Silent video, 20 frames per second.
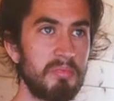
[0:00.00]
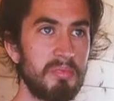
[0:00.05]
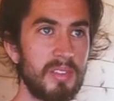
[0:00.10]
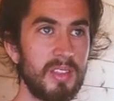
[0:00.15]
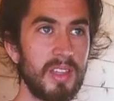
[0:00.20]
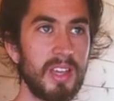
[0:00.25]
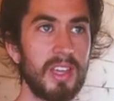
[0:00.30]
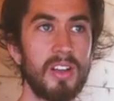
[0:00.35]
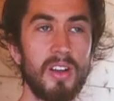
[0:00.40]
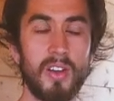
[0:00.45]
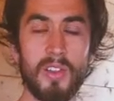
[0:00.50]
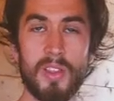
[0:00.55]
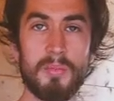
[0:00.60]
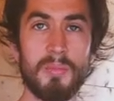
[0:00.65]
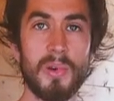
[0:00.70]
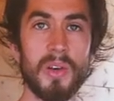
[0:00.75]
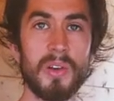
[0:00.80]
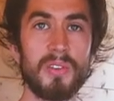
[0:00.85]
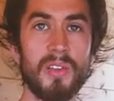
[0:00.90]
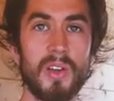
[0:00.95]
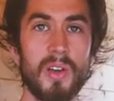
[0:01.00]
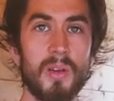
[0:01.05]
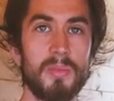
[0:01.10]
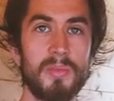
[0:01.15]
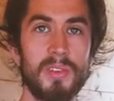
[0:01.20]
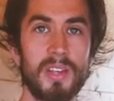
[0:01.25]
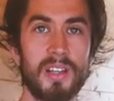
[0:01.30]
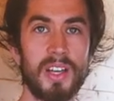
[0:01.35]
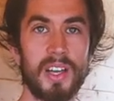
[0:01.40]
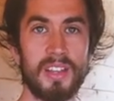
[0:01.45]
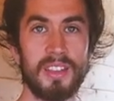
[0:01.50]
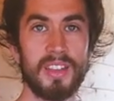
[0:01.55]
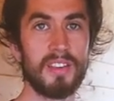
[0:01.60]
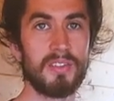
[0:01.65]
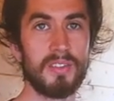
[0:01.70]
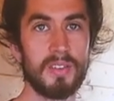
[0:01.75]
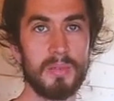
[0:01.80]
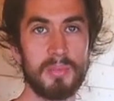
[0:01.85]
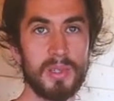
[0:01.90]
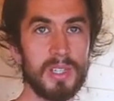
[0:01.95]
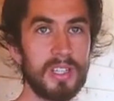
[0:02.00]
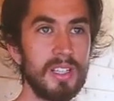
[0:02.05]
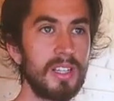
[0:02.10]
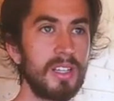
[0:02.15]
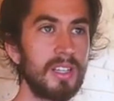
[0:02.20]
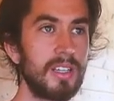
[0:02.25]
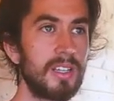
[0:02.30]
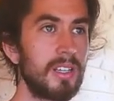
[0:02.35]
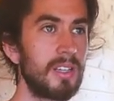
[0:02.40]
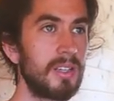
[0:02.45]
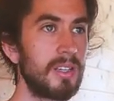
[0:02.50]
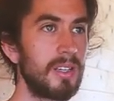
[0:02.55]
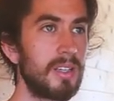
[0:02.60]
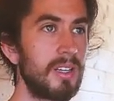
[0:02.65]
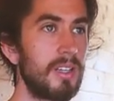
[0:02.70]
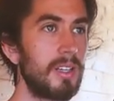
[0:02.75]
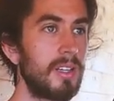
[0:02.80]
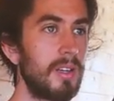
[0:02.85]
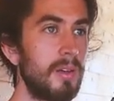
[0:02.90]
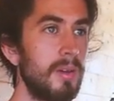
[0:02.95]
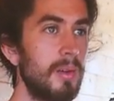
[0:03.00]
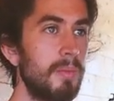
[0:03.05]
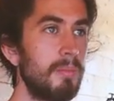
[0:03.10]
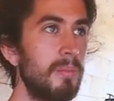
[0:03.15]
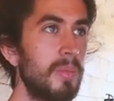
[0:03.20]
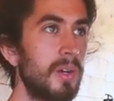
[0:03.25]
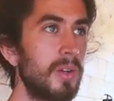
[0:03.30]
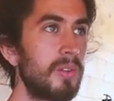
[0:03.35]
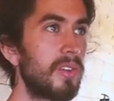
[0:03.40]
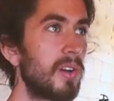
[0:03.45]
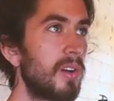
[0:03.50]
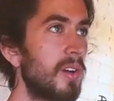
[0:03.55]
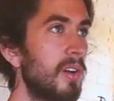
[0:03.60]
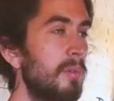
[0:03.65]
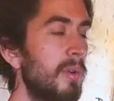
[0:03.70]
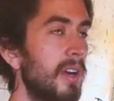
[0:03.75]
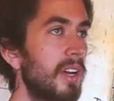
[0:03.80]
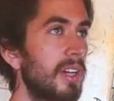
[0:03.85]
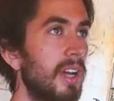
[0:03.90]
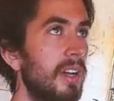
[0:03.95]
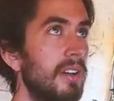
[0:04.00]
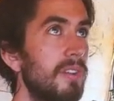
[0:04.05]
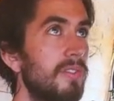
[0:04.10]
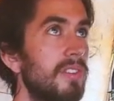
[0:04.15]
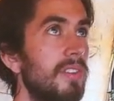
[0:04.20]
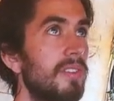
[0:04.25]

thing or the motorhome thing. I'd never been in a motorhome. I kind of